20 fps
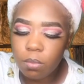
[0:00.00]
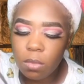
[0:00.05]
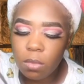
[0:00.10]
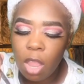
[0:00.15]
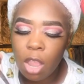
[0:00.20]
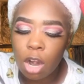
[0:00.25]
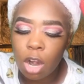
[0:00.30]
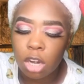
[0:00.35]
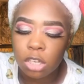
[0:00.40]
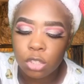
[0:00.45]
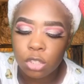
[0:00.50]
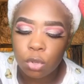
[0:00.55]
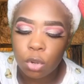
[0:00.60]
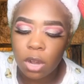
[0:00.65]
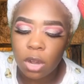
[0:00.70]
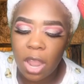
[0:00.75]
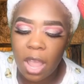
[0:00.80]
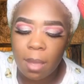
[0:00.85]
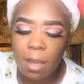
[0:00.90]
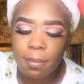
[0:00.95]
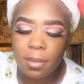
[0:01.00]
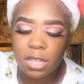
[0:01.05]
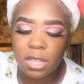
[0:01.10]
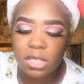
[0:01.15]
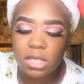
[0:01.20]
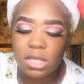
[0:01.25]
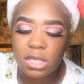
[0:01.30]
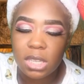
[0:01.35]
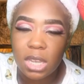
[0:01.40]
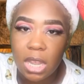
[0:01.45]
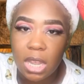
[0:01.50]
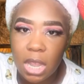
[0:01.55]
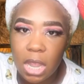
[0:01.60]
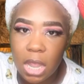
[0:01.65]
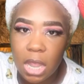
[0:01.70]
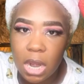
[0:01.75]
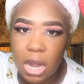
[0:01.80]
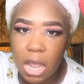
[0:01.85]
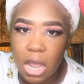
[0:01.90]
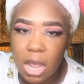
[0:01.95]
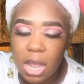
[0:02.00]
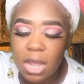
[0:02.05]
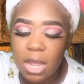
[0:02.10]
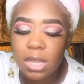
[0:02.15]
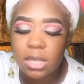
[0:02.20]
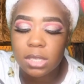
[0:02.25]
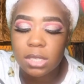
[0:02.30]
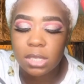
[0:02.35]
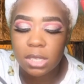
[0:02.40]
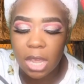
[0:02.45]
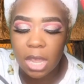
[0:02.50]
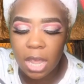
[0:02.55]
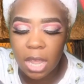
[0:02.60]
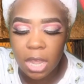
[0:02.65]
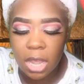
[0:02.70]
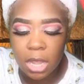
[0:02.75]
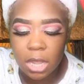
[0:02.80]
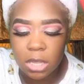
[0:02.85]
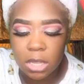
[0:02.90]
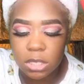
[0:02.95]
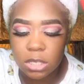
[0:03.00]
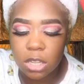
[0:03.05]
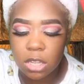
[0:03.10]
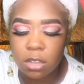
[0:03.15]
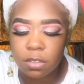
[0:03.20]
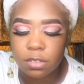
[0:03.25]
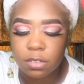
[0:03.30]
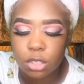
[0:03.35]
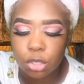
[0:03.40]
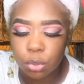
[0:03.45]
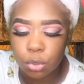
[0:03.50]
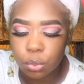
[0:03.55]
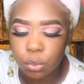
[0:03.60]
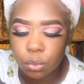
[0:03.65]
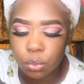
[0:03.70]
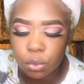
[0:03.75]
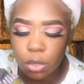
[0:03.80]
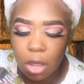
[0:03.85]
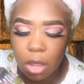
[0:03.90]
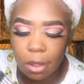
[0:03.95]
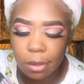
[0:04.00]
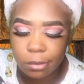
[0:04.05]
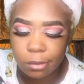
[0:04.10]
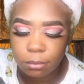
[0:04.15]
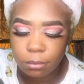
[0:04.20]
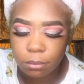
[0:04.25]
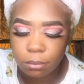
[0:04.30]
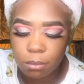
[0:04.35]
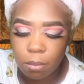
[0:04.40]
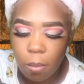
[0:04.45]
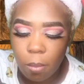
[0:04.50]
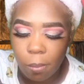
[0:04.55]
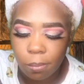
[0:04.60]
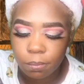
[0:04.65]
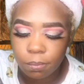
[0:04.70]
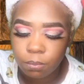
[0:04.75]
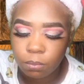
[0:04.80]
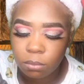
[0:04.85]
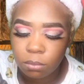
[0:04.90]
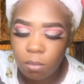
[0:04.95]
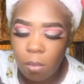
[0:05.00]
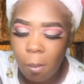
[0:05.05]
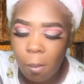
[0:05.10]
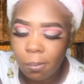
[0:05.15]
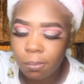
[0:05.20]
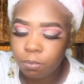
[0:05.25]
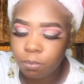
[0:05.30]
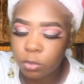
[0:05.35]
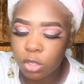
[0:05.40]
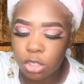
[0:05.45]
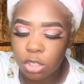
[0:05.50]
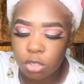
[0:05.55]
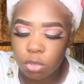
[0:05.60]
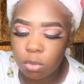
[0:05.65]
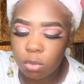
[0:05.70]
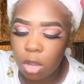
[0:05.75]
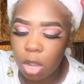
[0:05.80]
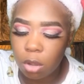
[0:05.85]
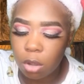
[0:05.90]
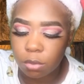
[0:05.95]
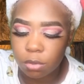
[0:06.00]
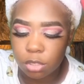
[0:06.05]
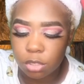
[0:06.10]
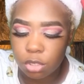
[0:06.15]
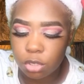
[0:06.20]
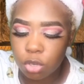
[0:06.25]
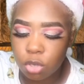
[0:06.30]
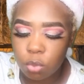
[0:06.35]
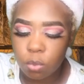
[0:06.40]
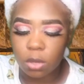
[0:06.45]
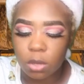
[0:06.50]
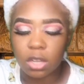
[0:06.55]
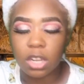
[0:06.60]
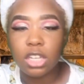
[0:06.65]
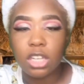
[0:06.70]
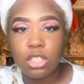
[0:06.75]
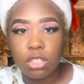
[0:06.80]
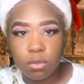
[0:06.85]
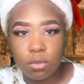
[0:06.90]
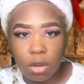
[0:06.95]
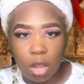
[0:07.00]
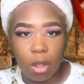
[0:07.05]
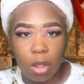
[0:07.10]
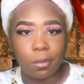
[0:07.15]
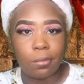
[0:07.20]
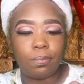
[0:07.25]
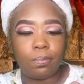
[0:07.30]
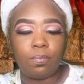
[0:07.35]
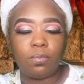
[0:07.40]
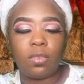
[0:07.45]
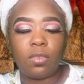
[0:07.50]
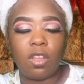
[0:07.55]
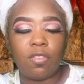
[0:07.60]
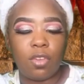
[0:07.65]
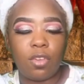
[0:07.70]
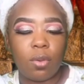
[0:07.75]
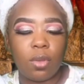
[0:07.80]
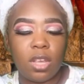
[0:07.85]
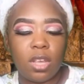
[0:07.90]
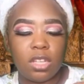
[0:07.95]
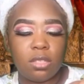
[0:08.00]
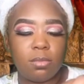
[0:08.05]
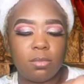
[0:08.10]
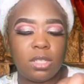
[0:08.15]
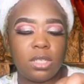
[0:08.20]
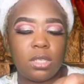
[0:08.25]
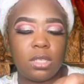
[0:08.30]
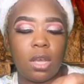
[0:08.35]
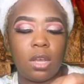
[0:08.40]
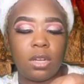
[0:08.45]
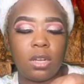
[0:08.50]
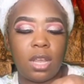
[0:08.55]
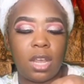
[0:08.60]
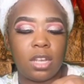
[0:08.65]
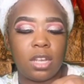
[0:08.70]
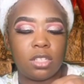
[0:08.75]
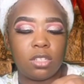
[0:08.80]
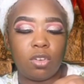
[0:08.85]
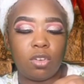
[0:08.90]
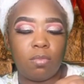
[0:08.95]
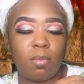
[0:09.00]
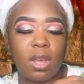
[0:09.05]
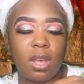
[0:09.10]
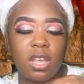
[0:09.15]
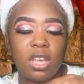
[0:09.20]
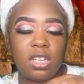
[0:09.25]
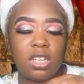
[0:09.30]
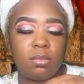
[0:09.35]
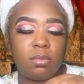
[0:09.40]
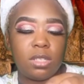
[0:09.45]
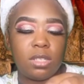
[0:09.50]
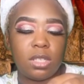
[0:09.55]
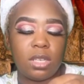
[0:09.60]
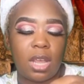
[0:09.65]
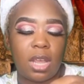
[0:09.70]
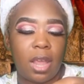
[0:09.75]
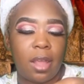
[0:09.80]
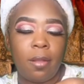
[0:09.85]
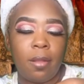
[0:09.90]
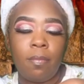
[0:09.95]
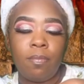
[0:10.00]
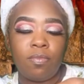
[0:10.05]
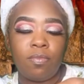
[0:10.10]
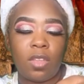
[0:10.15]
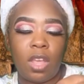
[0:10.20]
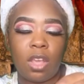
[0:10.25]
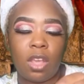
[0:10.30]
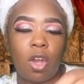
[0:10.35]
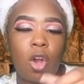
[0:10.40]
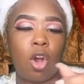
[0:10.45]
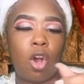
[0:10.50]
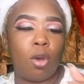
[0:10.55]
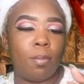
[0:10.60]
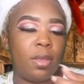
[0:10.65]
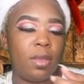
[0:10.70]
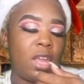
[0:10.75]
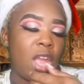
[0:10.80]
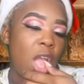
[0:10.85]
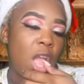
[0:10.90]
her daughter had missed 10 days of school, y'all. Because you know, the school will let you know if your kids miss a day of school. My kids miss a day, they call me.